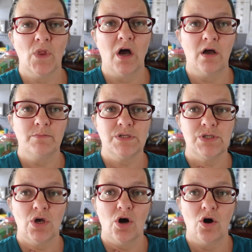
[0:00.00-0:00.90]
Um,
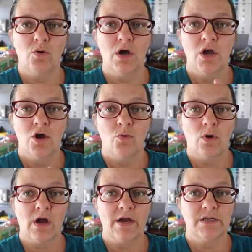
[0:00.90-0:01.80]
so
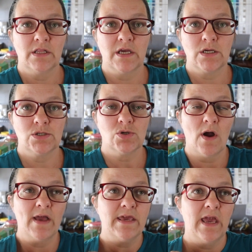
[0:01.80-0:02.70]
we're kind of like
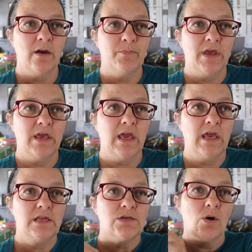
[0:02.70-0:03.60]
dry camping
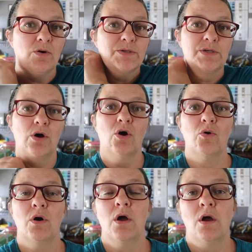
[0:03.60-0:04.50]
and
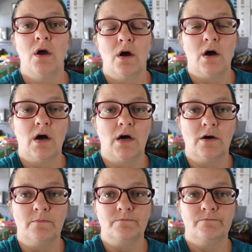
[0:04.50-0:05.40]
also
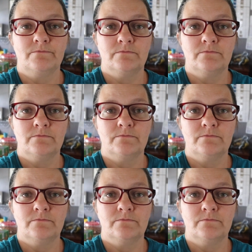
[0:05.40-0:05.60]
um,